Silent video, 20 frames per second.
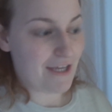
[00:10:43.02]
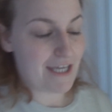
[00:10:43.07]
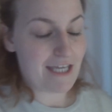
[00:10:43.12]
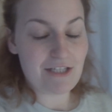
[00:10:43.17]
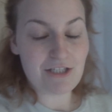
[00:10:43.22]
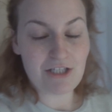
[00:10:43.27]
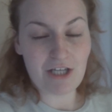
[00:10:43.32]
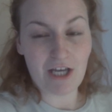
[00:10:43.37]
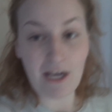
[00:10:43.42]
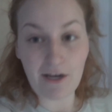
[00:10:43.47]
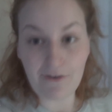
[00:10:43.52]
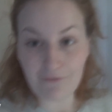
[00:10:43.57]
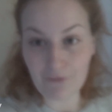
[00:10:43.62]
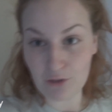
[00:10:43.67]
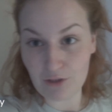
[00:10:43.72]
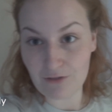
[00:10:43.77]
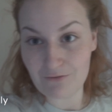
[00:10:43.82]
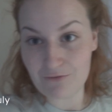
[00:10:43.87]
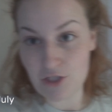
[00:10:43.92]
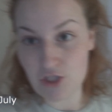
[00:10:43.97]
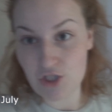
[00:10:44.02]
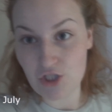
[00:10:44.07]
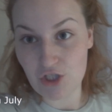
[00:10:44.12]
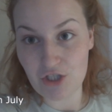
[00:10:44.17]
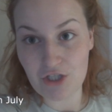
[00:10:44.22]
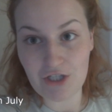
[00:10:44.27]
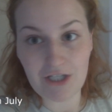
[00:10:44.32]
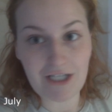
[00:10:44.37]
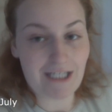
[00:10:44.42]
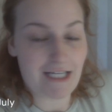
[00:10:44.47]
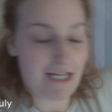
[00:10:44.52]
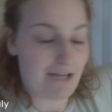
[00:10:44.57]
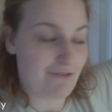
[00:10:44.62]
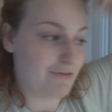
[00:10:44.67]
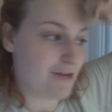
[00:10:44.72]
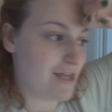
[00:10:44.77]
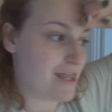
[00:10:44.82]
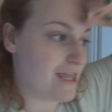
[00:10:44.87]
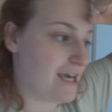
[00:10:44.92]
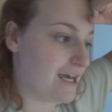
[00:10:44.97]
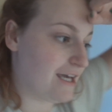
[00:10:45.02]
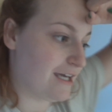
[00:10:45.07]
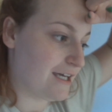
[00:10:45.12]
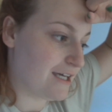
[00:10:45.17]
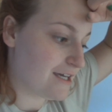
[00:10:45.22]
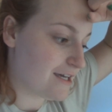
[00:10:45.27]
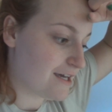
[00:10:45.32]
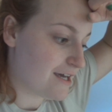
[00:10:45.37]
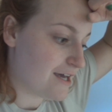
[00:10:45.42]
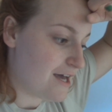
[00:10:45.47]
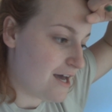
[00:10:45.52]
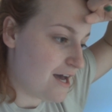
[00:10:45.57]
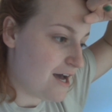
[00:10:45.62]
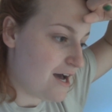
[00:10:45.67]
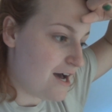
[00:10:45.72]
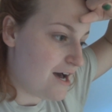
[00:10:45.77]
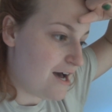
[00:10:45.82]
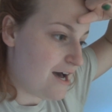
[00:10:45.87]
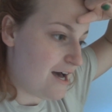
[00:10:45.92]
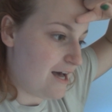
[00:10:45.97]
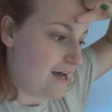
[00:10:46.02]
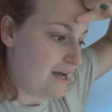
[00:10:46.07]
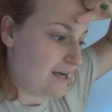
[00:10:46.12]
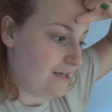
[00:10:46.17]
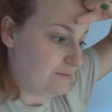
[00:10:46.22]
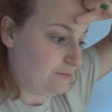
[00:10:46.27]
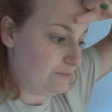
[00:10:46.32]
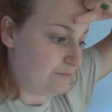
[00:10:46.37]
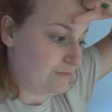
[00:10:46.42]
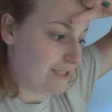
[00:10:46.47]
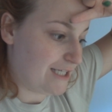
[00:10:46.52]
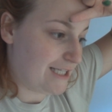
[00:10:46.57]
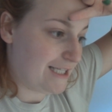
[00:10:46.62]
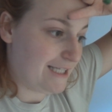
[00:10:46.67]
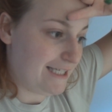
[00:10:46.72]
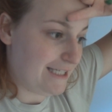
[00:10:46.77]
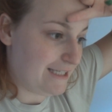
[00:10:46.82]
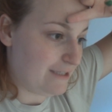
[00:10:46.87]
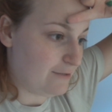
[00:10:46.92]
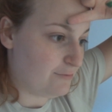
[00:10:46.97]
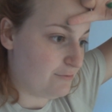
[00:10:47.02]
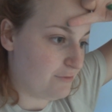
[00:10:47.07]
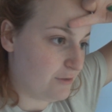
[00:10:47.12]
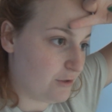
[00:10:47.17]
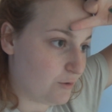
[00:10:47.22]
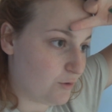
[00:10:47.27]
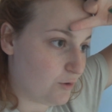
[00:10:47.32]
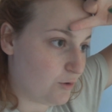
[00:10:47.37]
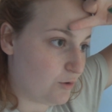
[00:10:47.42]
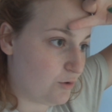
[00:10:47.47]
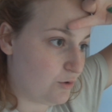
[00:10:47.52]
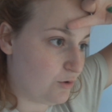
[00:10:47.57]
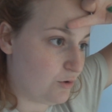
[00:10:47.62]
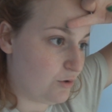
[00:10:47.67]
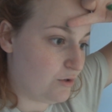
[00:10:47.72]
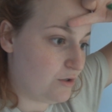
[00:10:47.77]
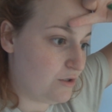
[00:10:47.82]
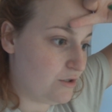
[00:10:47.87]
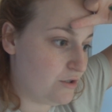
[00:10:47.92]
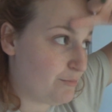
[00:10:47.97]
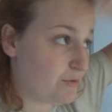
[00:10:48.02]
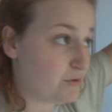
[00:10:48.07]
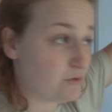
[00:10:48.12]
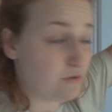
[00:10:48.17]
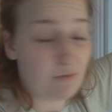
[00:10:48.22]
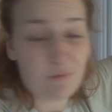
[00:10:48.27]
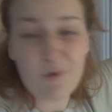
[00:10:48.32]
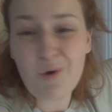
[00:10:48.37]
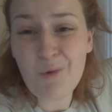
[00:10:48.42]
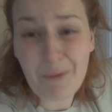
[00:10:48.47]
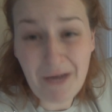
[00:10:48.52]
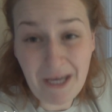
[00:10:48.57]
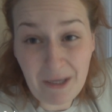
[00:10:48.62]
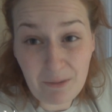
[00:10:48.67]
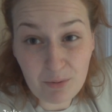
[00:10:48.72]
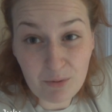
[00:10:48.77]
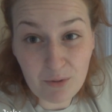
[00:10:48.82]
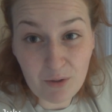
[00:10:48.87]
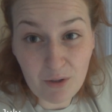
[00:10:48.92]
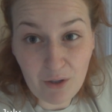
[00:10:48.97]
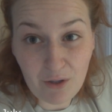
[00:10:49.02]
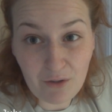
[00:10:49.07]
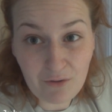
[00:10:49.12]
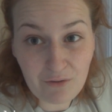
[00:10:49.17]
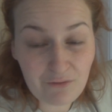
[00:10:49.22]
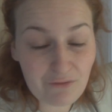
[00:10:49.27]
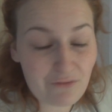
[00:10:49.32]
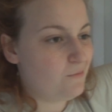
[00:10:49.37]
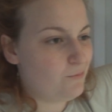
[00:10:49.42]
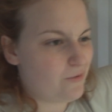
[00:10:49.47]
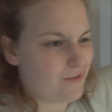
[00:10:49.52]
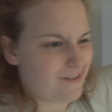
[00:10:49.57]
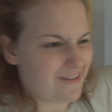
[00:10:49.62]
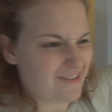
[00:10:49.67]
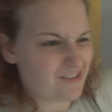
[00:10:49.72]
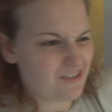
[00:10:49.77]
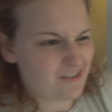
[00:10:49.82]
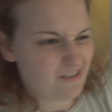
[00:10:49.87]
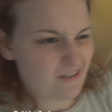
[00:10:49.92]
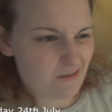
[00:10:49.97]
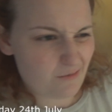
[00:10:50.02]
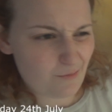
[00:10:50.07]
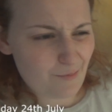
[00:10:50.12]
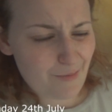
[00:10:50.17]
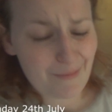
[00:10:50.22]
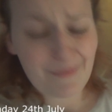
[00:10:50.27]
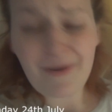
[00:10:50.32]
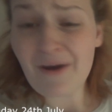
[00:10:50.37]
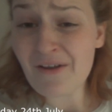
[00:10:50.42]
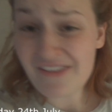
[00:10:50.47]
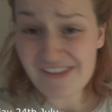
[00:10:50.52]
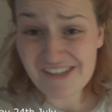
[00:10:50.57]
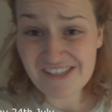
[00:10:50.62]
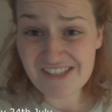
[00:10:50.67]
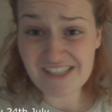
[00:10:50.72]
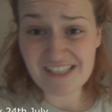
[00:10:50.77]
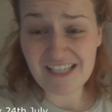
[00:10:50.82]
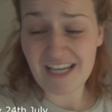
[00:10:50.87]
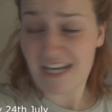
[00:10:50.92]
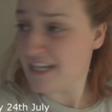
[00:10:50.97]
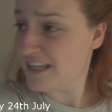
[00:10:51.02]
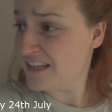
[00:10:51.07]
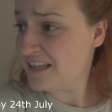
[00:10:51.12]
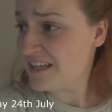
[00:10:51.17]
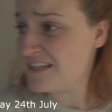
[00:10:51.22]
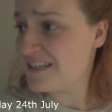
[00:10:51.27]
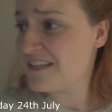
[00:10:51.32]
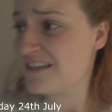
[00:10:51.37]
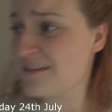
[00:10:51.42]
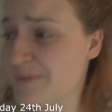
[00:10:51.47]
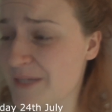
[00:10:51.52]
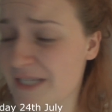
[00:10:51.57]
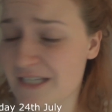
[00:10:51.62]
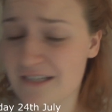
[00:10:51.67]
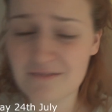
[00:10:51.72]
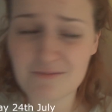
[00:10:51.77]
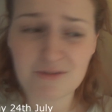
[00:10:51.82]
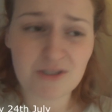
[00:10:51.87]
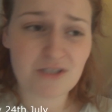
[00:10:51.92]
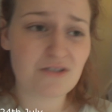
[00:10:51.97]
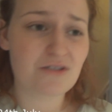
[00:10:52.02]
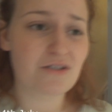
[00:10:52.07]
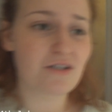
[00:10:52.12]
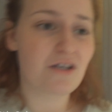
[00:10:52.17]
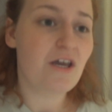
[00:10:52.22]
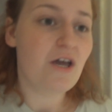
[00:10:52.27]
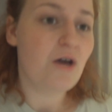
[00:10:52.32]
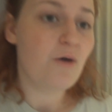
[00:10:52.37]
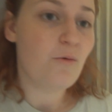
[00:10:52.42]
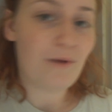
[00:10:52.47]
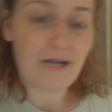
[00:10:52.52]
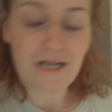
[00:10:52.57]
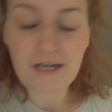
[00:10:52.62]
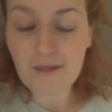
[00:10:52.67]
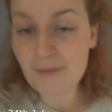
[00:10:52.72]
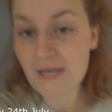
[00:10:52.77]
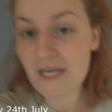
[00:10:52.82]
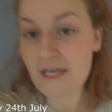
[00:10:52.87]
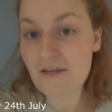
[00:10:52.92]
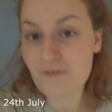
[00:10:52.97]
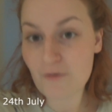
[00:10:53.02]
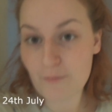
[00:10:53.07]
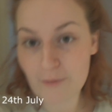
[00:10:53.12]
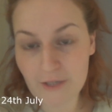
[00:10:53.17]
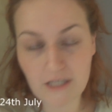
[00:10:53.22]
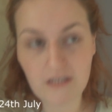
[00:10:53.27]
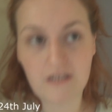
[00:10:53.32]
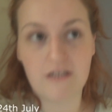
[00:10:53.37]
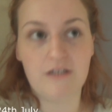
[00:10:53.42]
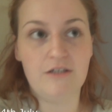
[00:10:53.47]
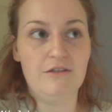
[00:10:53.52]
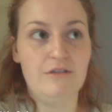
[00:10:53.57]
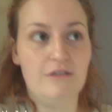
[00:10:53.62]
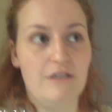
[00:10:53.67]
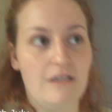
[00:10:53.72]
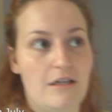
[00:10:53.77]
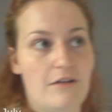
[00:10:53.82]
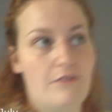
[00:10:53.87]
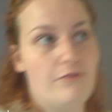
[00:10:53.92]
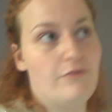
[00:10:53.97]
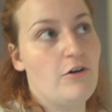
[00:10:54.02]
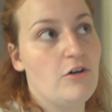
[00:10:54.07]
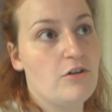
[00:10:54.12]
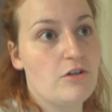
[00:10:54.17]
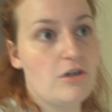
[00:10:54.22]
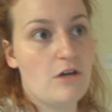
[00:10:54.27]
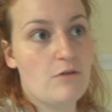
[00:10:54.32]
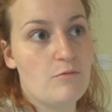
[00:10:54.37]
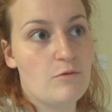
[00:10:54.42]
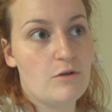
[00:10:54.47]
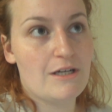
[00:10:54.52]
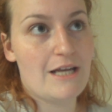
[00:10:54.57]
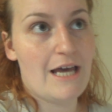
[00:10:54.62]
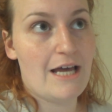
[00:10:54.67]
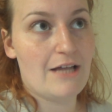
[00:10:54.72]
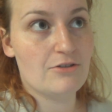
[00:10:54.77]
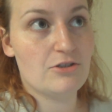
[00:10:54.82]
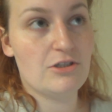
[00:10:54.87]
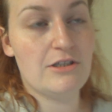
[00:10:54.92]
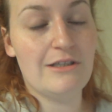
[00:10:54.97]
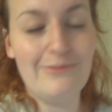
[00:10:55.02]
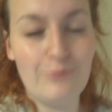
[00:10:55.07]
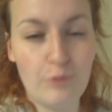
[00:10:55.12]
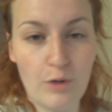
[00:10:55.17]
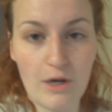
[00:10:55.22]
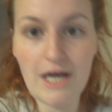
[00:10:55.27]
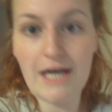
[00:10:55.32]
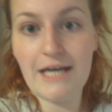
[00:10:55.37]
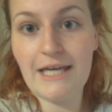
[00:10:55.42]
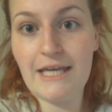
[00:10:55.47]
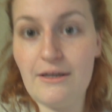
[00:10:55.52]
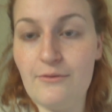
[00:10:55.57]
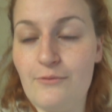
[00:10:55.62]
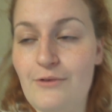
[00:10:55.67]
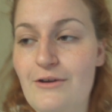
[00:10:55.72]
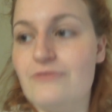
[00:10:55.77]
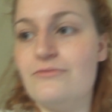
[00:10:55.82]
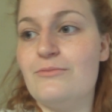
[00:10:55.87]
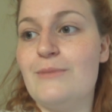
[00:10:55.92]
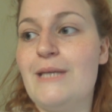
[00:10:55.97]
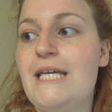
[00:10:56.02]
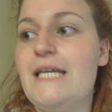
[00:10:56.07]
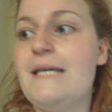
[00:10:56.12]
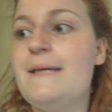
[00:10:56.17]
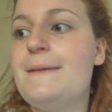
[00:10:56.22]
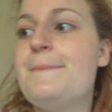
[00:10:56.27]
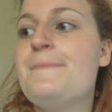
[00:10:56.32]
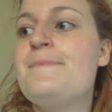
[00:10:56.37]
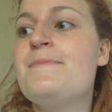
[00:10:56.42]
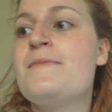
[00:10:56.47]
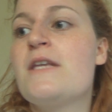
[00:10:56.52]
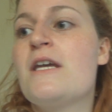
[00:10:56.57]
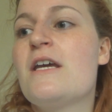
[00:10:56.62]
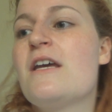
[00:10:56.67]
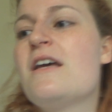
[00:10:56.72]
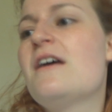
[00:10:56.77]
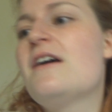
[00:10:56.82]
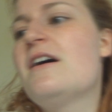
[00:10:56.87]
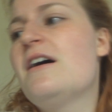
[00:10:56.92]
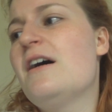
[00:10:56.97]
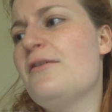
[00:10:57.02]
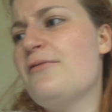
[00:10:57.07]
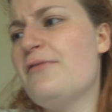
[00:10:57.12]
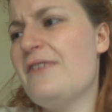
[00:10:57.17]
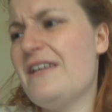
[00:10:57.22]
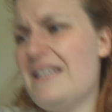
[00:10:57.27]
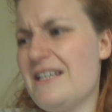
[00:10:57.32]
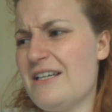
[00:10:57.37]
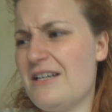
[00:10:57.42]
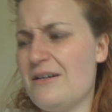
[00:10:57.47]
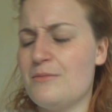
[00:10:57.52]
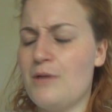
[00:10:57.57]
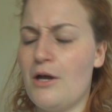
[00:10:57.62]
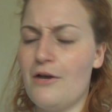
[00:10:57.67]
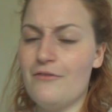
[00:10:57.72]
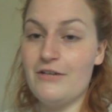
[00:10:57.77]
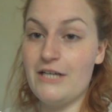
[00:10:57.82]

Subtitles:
the kitchen of all of the junk and everything, cleaned the floor, pulled the wallpaper off, but I just couldn't be bothered today. Like, I mean, when I'm here on my own and I've got no one actually working with me, I feel like I'm